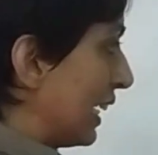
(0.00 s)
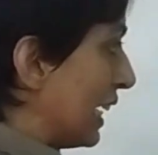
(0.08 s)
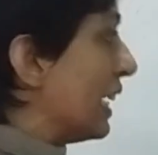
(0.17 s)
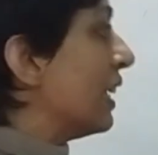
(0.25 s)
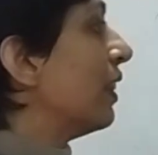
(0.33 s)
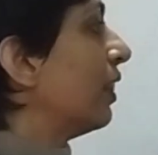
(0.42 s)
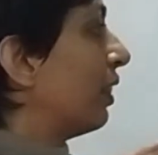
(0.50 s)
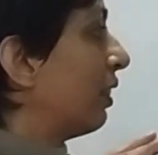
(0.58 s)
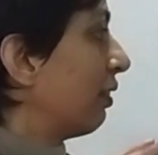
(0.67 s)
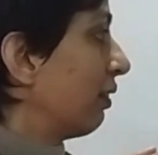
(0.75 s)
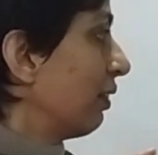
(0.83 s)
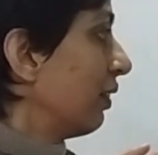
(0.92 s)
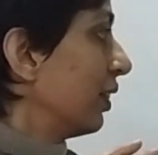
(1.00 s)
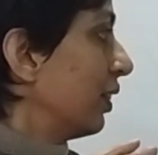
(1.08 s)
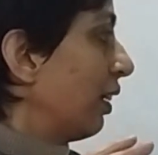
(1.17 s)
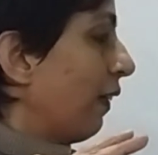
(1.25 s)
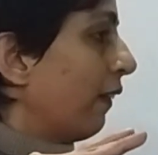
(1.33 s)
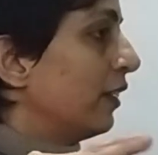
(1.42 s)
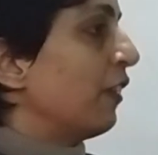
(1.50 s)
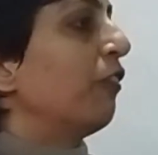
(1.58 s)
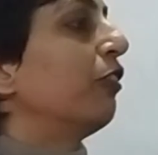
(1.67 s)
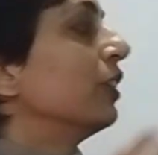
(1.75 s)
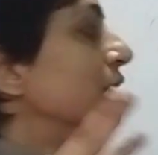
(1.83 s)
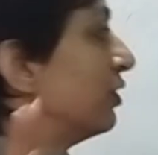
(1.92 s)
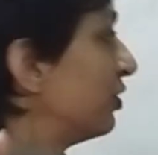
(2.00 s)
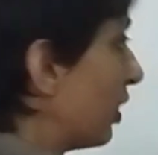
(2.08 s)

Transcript: is different